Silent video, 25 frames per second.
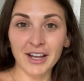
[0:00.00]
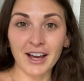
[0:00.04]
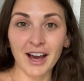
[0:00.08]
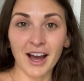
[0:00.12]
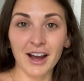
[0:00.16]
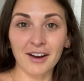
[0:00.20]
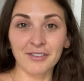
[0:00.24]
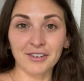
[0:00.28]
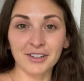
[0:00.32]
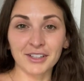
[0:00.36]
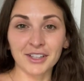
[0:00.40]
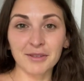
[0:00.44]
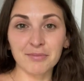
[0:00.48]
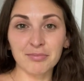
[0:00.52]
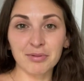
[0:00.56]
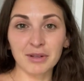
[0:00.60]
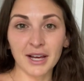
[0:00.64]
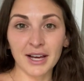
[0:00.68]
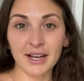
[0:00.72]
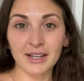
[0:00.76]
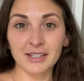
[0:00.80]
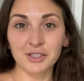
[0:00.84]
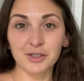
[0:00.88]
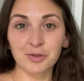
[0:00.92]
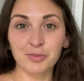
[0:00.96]
I really
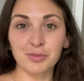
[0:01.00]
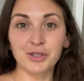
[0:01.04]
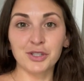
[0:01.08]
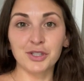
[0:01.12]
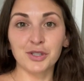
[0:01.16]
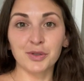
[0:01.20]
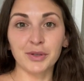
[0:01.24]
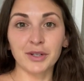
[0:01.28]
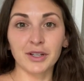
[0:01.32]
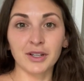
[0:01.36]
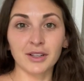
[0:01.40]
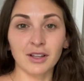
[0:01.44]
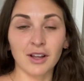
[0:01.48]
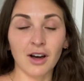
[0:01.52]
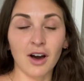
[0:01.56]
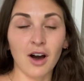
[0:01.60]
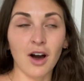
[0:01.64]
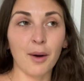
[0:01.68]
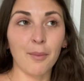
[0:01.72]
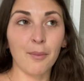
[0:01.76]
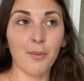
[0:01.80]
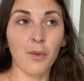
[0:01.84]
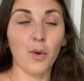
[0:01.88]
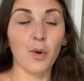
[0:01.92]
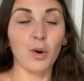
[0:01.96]
plan to be doing a
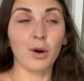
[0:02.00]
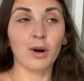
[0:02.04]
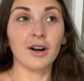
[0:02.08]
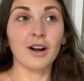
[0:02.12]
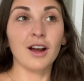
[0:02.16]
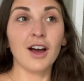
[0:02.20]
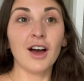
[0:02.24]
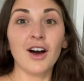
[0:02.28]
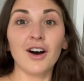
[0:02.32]
lot more